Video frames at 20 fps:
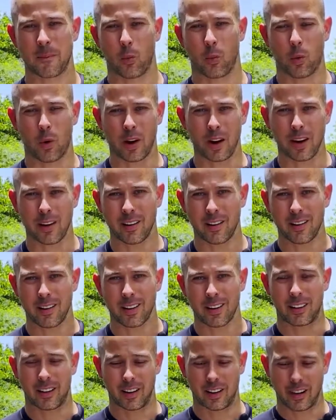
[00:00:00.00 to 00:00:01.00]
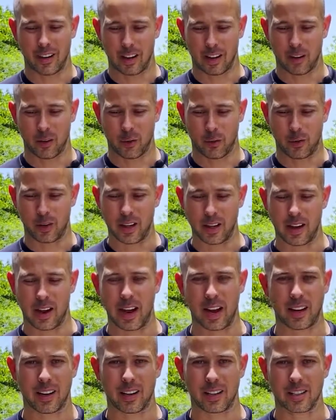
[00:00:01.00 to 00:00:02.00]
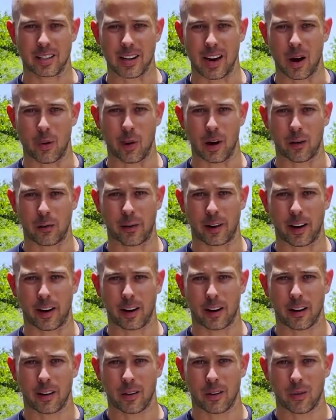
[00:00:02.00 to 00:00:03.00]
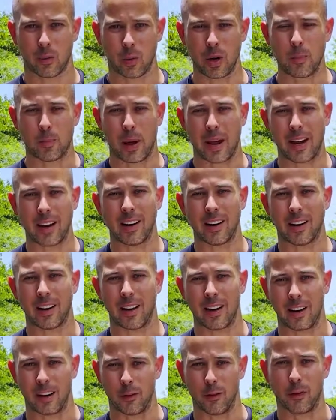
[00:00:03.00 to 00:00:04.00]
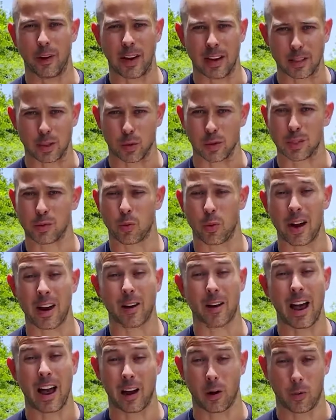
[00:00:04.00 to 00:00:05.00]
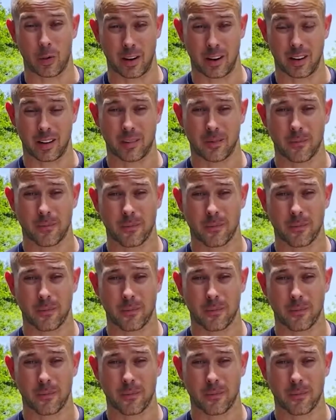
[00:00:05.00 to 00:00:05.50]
One, the VA is not welfare. We paid in advance with sweat equity.